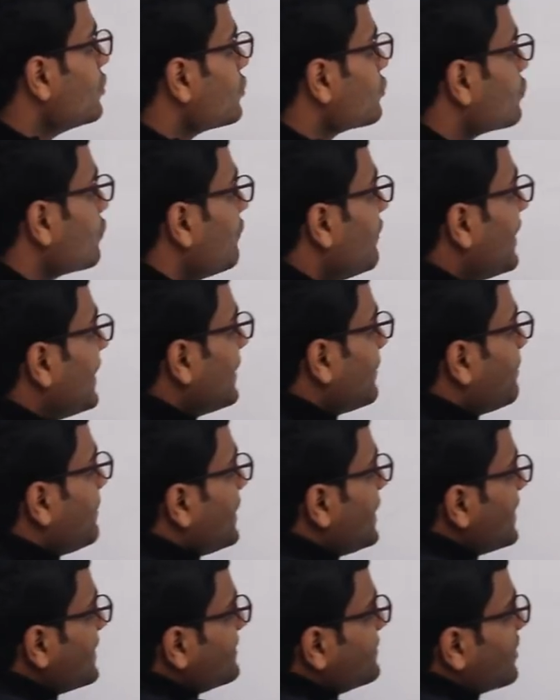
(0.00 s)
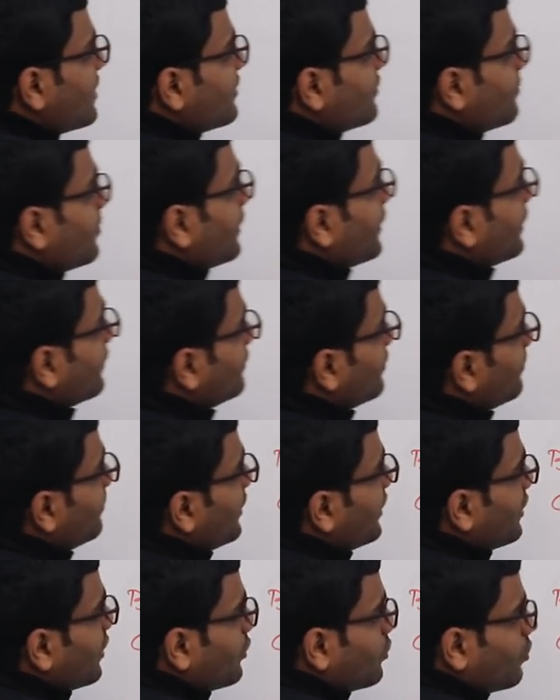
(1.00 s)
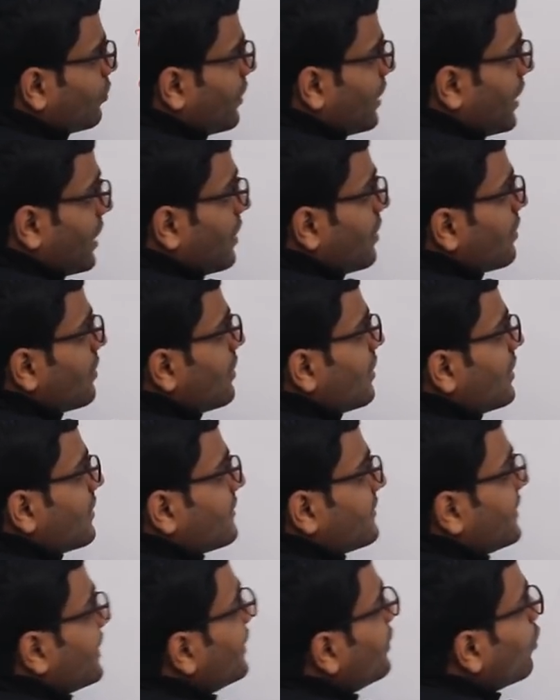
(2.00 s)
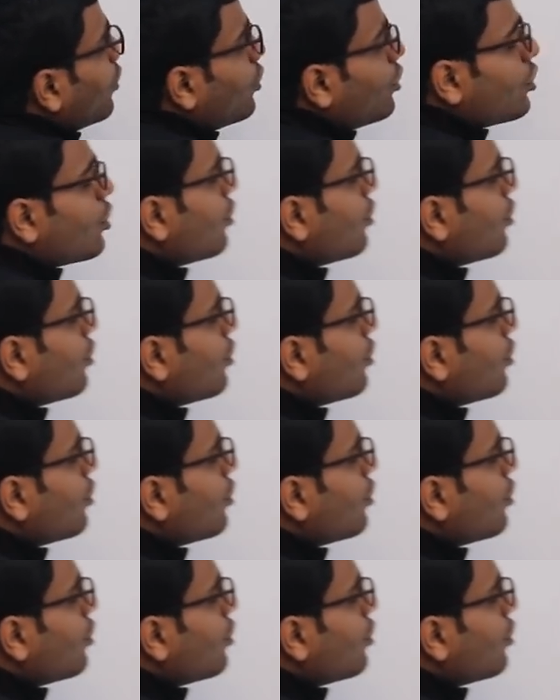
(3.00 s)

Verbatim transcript: So when B is transmitting some data to A, C don't